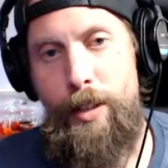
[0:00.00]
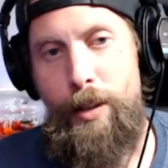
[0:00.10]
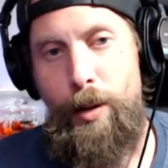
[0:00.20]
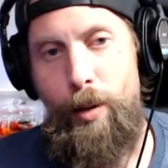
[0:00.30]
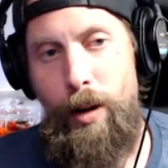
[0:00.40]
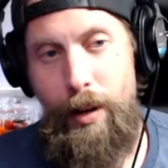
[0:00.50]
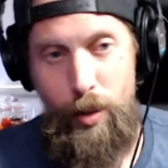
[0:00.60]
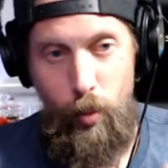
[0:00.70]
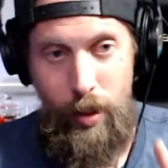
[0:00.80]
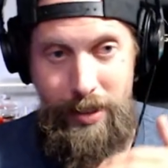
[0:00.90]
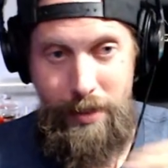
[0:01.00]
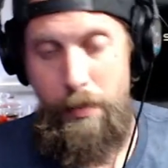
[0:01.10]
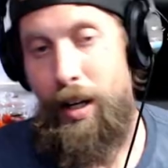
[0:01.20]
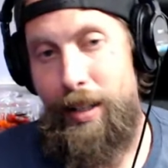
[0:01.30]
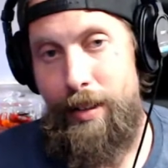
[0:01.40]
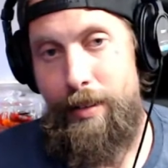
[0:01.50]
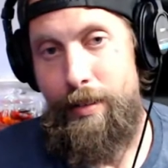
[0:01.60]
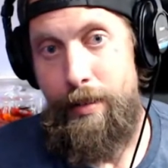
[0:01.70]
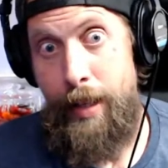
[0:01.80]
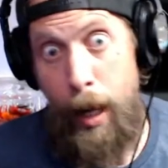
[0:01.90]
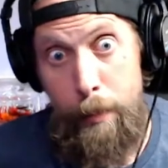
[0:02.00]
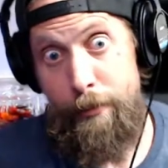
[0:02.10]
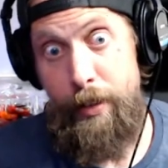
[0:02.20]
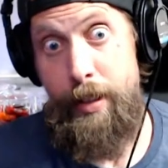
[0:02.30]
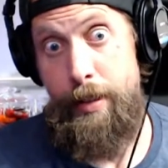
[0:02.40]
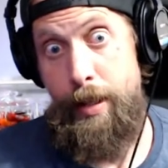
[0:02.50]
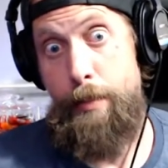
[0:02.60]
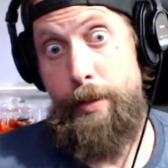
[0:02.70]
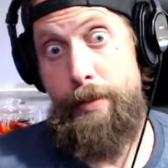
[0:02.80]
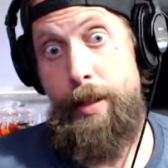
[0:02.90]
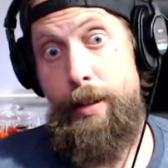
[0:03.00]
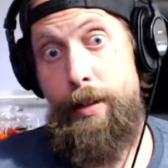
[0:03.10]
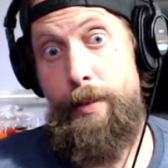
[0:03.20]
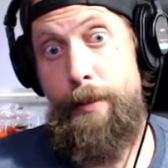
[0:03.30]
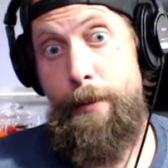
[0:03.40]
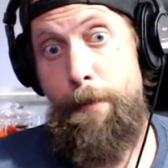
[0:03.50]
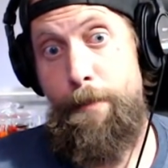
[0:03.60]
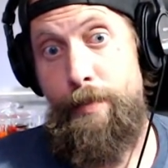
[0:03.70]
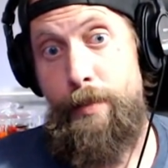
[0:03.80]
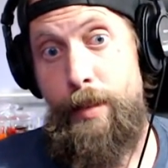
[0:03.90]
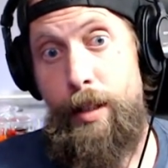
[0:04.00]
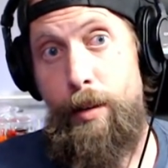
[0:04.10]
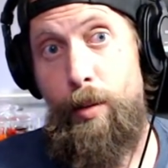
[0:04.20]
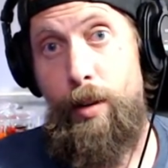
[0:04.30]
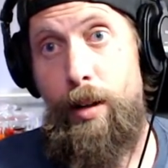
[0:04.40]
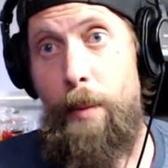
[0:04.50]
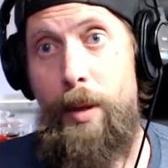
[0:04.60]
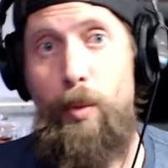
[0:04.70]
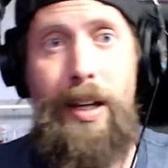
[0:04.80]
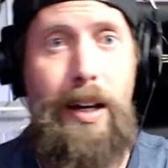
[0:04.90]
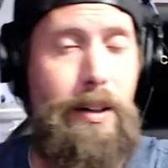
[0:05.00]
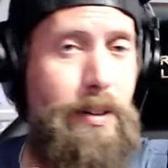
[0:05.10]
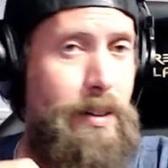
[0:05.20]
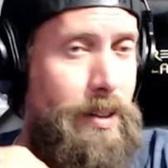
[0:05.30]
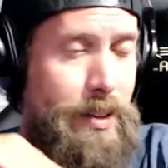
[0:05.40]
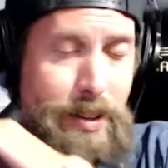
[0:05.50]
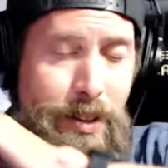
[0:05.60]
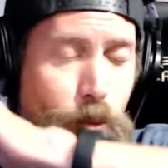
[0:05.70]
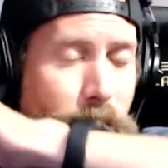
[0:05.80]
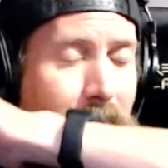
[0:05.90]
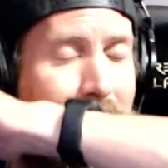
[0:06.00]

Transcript: You know, all you want is the money. Now, I'm a freaking gamer, okay? You know, I mean, we got we